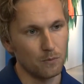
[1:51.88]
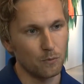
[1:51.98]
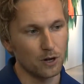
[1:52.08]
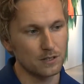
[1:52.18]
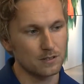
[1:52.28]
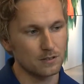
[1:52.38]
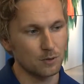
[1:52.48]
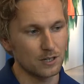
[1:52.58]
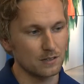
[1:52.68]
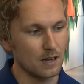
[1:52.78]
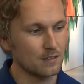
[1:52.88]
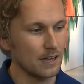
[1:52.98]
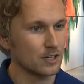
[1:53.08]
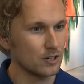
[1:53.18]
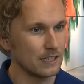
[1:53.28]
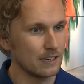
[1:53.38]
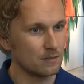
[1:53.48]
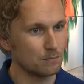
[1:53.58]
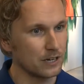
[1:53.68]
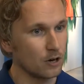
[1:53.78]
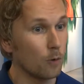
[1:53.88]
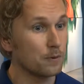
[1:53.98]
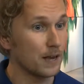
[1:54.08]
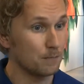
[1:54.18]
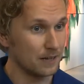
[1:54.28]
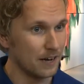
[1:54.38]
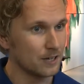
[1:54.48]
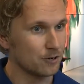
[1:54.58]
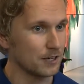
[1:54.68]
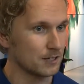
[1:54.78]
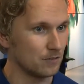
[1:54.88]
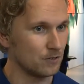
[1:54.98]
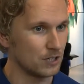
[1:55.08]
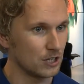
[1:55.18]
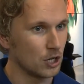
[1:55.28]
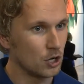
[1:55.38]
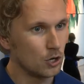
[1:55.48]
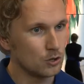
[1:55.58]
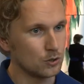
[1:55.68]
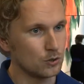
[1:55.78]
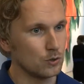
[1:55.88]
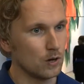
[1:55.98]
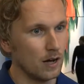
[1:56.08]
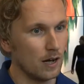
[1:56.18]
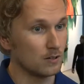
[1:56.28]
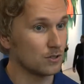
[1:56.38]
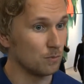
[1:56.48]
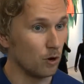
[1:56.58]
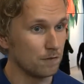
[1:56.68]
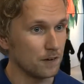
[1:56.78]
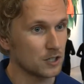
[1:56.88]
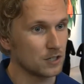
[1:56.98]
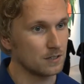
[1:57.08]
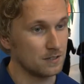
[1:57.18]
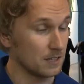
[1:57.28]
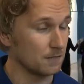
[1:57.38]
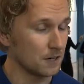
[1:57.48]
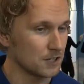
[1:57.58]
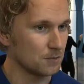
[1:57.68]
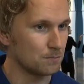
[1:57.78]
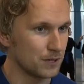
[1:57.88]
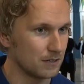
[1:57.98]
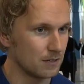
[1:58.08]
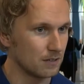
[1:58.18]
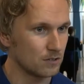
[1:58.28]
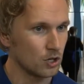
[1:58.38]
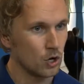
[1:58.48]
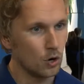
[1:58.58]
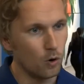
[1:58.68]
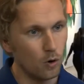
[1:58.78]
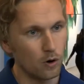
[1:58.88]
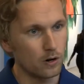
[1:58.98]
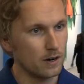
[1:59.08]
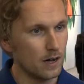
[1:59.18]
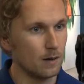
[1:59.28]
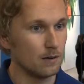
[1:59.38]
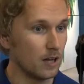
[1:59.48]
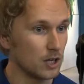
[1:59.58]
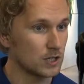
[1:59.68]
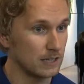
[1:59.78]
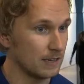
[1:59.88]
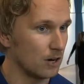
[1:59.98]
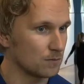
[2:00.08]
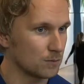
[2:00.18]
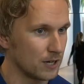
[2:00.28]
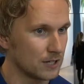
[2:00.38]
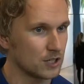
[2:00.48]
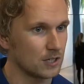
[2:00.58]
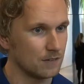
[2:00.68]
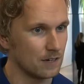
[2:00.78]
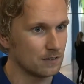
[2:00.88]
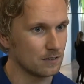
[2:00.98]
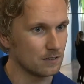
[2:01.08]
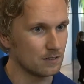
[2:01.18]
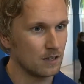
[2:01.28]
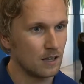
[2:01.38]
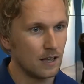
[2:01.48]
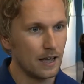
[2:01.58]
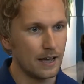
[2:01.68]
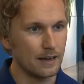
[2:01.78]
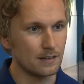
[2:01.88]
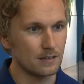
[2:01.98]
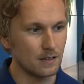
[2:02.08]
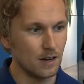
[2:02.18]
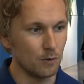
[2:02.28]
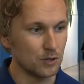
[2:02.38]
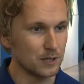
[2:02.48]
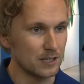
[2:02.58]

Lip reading: what it does actually is bring OpenAPI connectivity to small single function printers or large in-house production devices. And what we